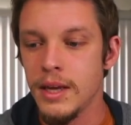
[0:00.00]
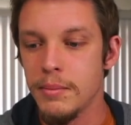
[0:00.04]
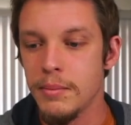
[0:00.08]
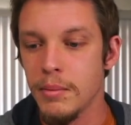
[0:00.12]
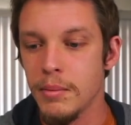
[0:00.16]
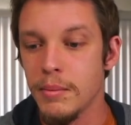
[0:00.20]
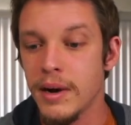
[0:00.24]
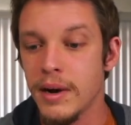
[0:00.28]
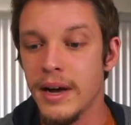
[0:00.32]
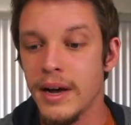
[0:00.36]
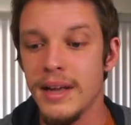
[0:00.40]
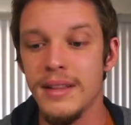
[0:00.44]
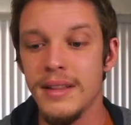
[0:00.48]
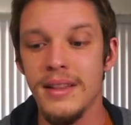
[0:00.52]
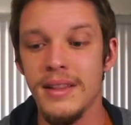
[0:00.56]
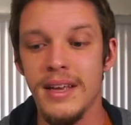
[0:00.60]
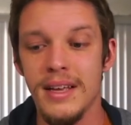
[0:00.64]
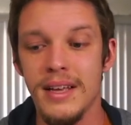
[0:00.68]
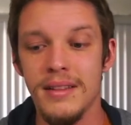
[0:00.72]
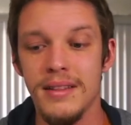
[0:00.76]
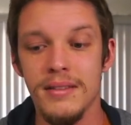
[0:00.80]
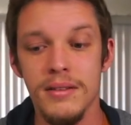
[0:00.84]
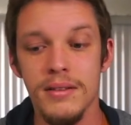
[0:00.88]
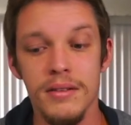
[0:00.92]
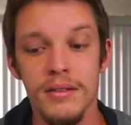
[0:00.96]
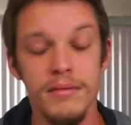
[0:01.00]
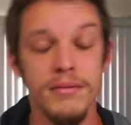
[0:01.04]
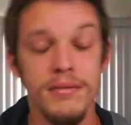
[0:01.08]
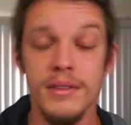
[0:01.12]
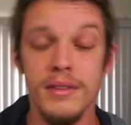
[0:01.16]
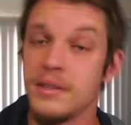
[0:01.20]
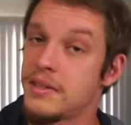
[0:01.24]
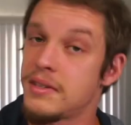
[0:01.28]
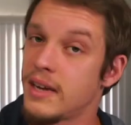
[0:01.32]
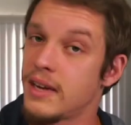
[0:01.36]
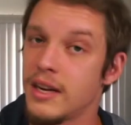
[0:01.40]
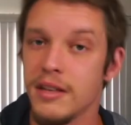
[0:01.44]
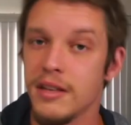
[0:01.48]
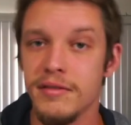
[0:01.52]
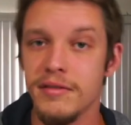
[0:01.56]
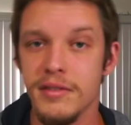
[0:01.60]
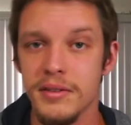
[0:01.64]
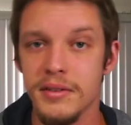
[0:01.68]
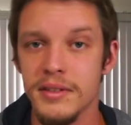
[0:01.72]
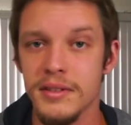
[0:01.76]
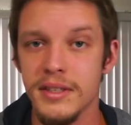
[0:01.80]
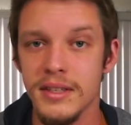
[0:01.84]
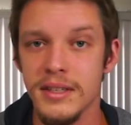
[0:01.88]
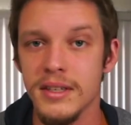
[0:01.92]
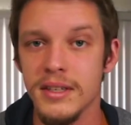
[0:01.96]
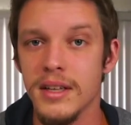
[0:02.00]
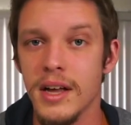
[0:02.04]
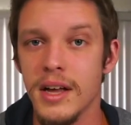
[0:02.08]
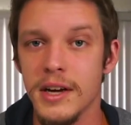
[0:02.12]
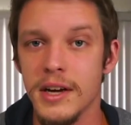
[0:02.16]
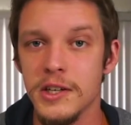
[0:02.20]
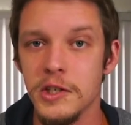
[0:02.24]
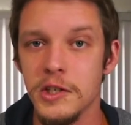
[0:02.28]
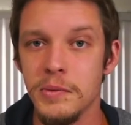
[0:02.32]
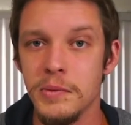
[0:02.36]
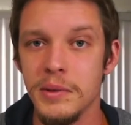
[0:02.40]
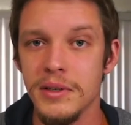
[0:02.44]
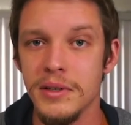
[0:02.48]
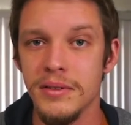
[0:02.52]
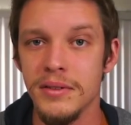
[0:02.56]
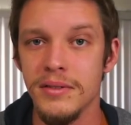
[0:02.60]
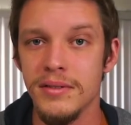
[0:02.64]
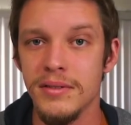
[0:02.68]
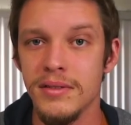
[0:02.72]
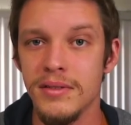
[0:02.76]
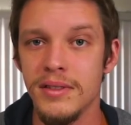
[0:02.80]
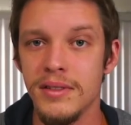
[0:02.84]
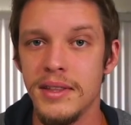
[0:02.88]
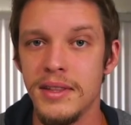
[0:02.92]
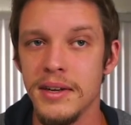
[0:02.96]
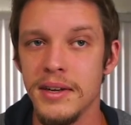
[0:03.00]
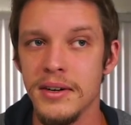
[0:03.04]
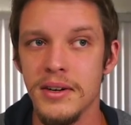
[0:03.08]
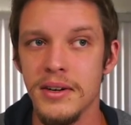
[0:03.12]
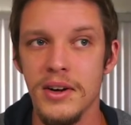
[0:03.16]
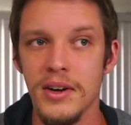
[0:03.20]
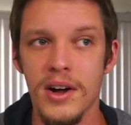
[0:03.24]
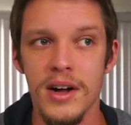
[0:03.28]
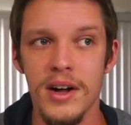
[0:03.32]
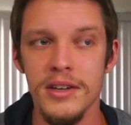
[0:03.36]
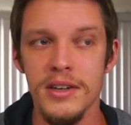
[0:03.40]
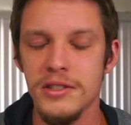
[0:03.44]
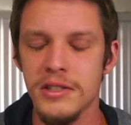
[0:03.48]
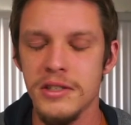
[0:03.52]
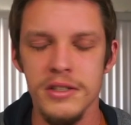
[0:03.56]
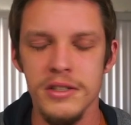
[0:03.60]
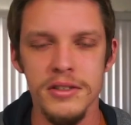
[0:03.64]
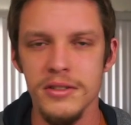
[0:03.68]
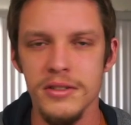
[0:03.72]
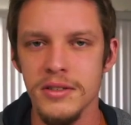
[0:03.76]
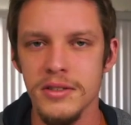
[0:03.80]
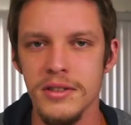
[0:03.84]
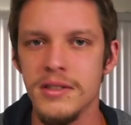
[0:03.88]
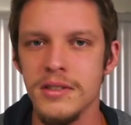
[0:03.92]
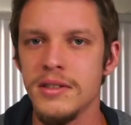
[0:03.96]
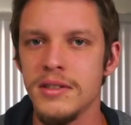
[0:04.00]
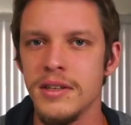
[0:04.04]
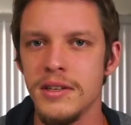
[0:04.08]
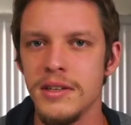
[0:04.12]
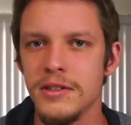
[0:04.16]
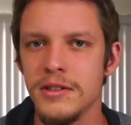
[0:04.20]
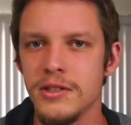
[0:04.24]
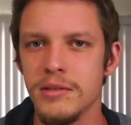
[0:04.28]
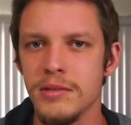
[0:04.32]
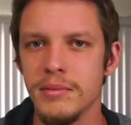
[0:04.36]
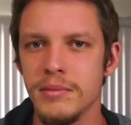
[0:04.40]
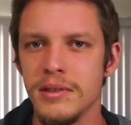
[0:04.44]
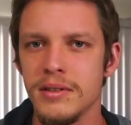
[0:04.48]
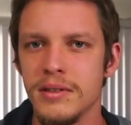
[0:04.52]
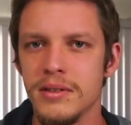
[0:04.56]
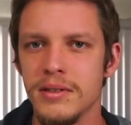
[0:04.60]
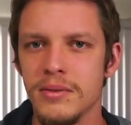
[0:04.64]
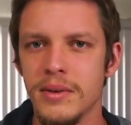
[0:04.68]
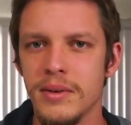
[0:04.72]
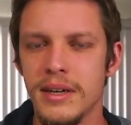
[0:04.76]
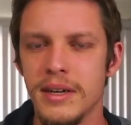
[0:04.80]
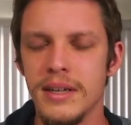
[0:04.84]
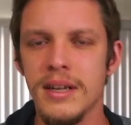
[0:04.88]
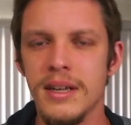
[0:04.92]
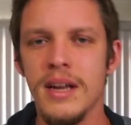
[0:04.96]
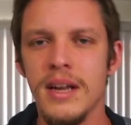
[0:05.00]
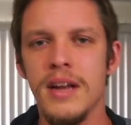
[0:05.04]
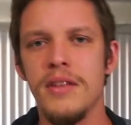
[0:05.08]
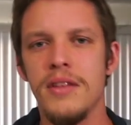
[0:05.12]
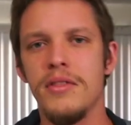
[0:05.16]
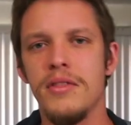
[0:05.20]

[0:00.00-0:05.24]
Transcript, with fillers: Keep in mind that the xylophone and the glockenspiel, they're not children's instruments, right?